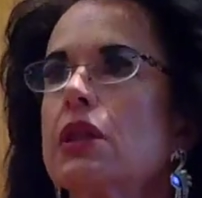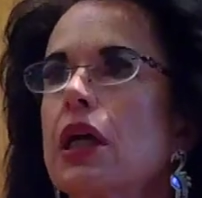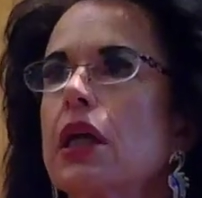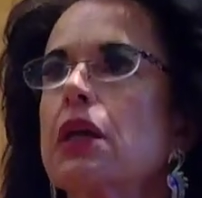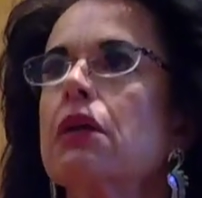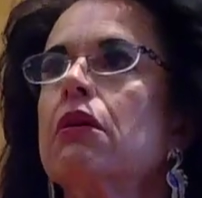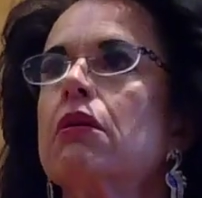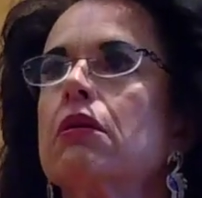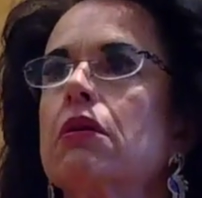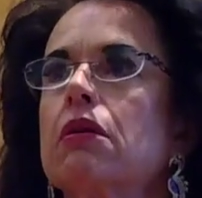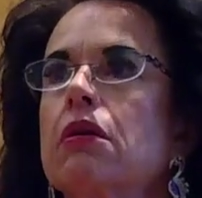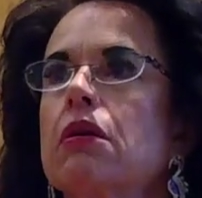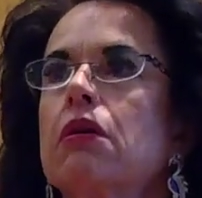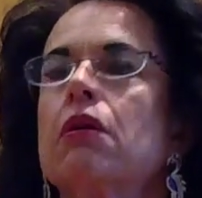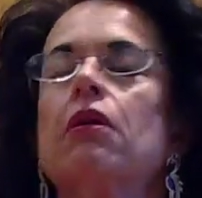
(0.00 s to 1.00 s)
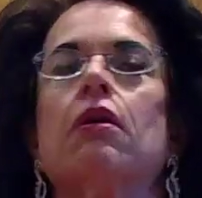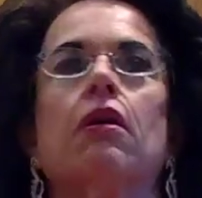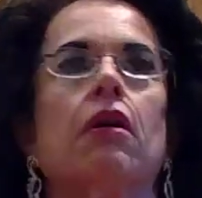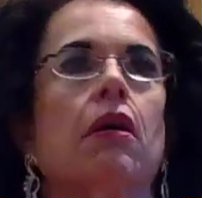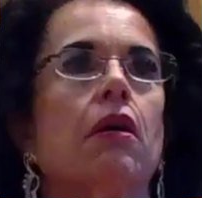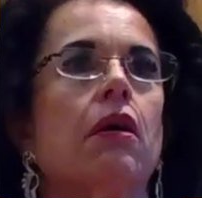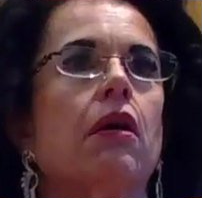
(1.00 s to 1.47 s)
thing,
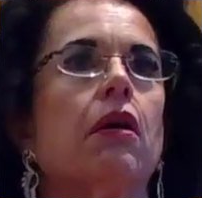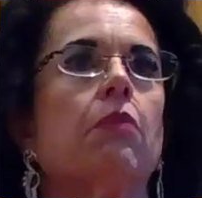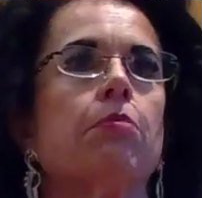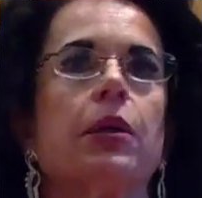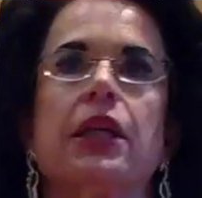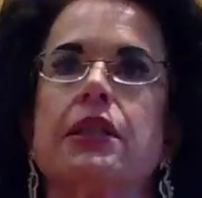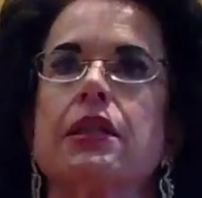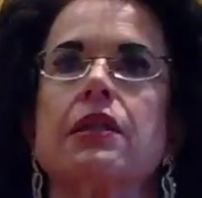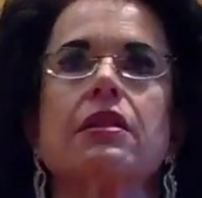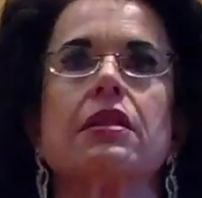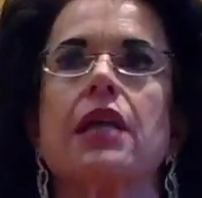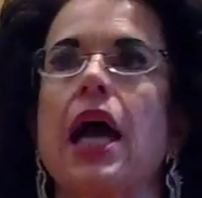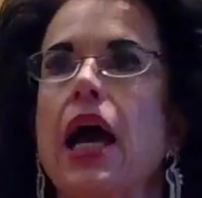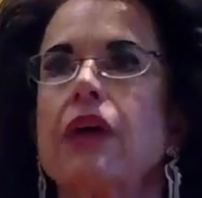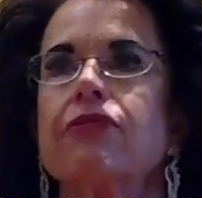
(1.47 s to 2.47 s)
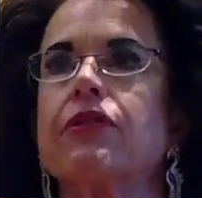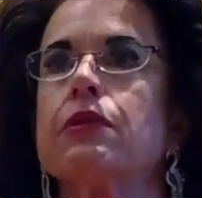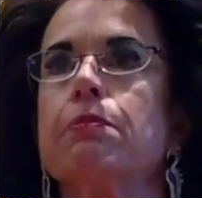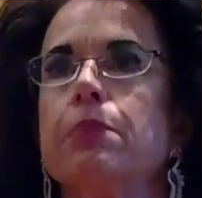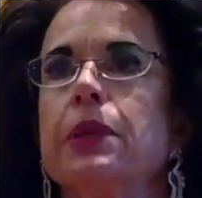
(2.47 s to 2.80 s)
but it doesn't have to